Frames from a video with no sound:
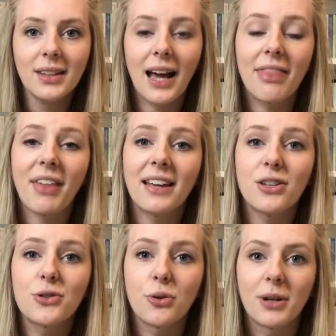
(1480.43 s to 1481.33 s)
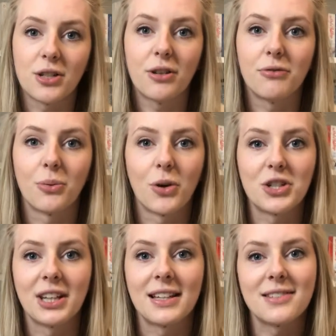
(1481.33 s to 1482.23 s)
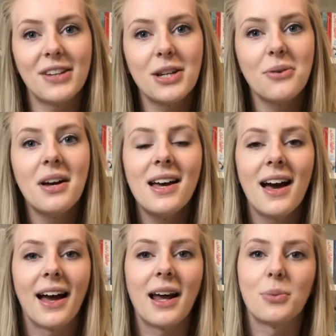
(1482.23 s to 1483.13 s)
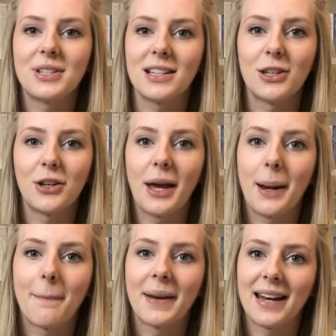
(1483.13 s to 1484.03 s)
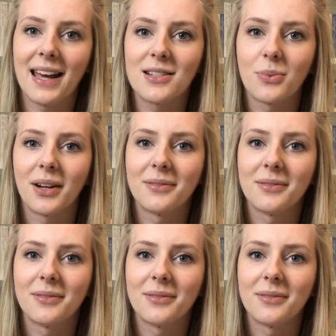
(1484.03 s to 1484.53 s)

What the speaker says: And thank you so much for watching this video, and I will see you in my next one.